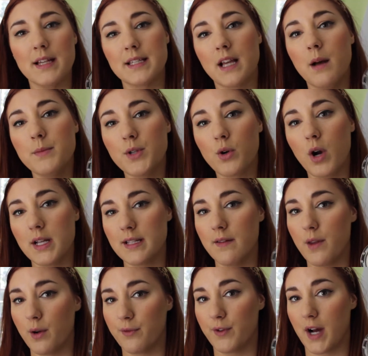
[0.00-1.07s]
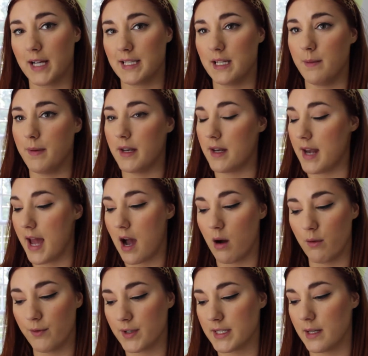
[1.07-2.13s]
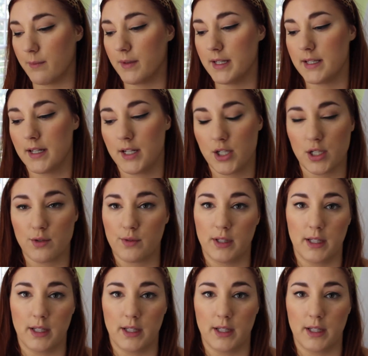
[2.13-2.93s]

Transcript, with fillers: this comes across a little frosty, but now for some reason it's just